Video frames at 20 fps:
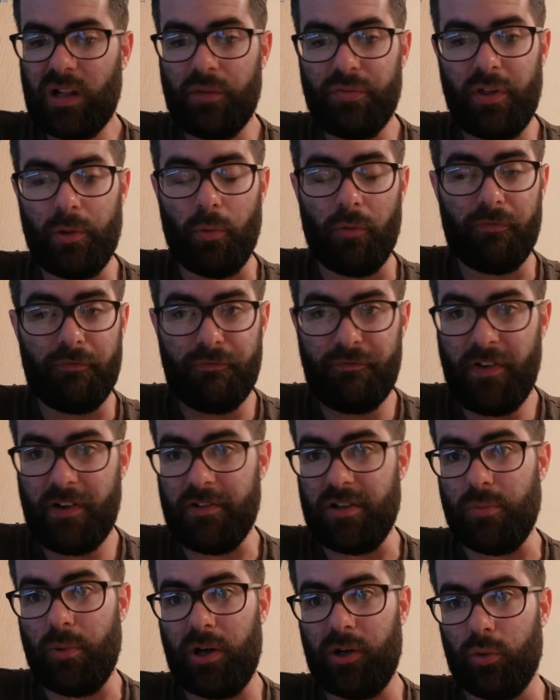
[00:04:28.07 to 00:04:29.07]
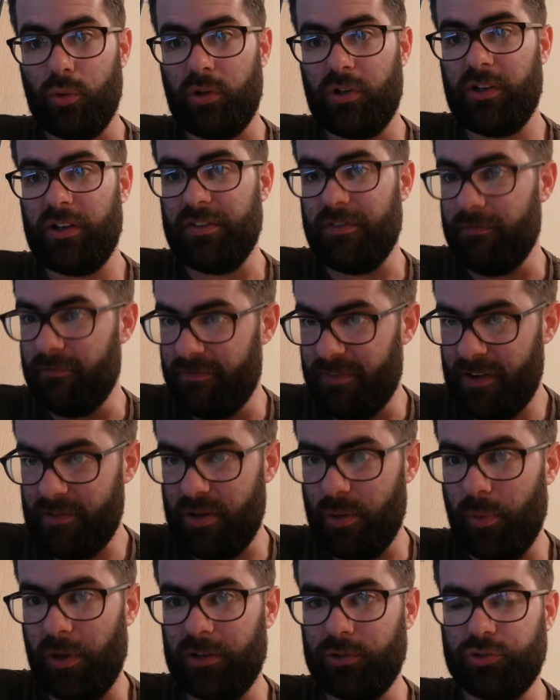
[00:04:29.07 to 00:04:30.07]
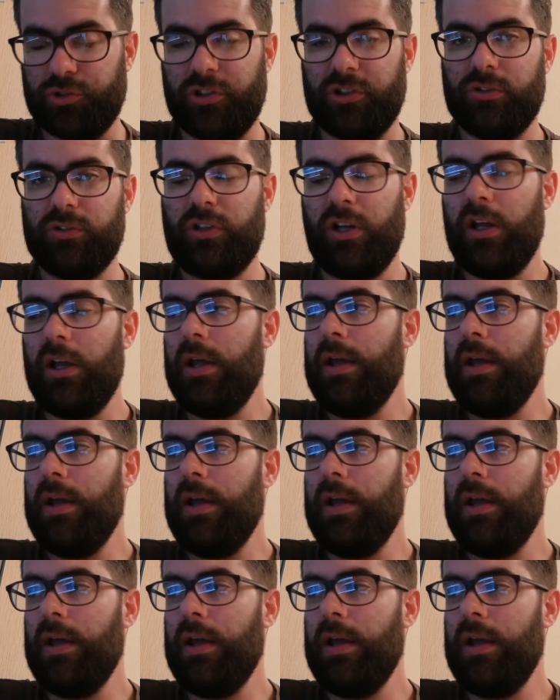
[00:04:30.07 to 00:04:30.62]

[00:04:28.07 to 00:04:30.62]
They were very well organised, very well drilled.